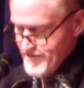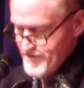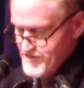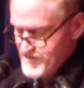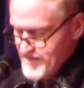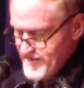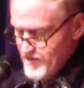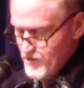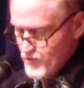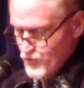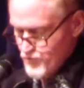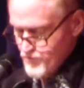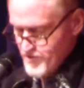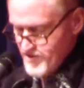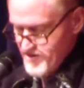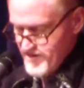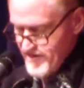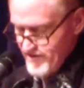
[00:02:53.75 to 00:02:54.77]
The second
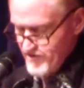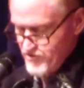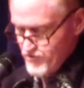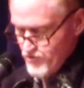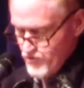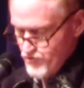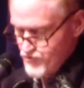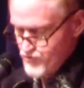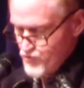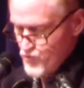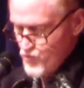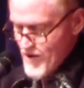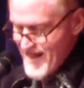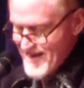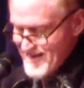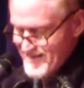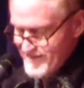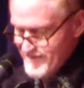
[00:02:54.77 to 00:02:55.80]
group contains those who
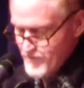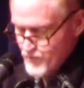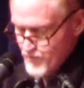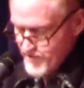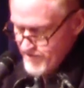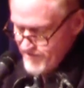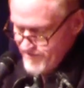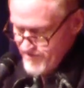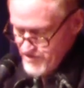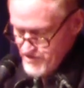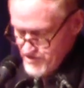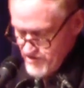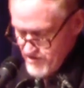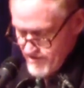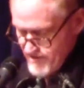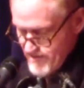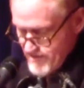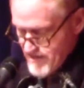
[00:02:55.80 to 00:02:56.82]
radically
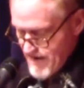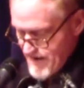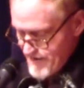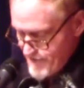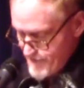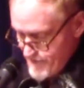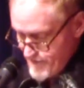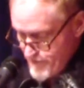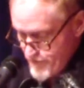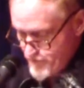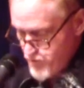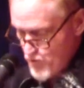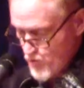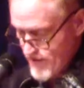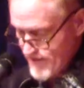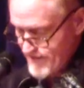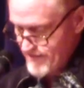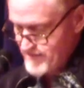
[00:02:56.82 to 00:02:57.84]
re-envision the entirety of their
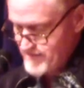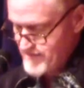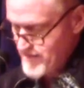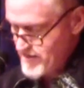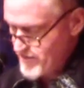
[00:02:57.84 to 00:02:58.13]
poetics